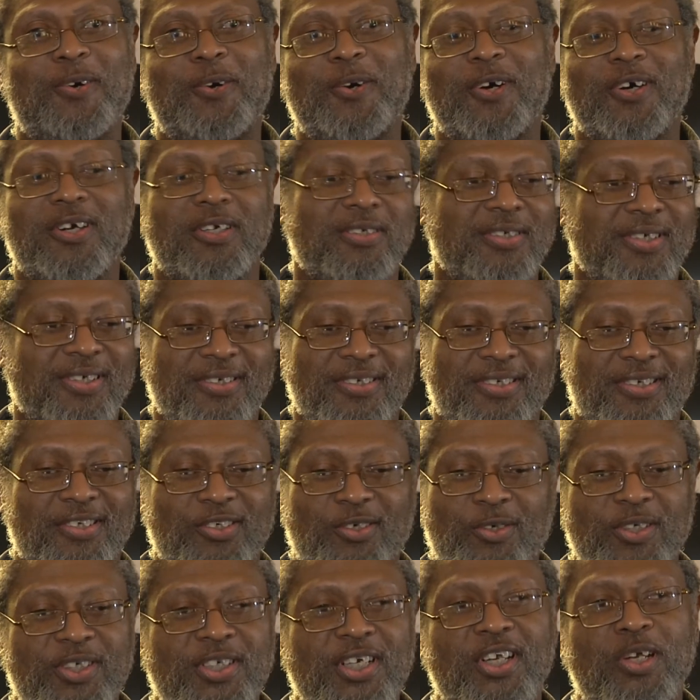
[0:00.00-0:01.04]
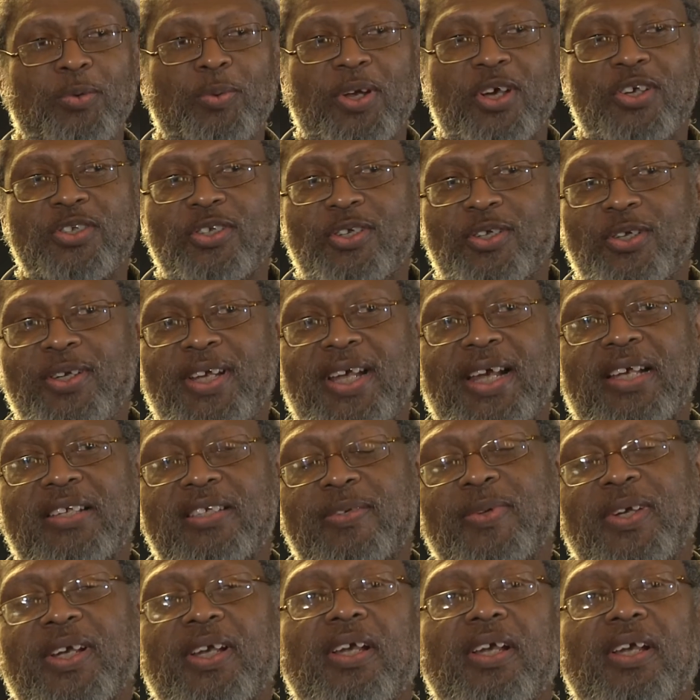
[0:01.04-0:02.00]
or tell you what else to do next.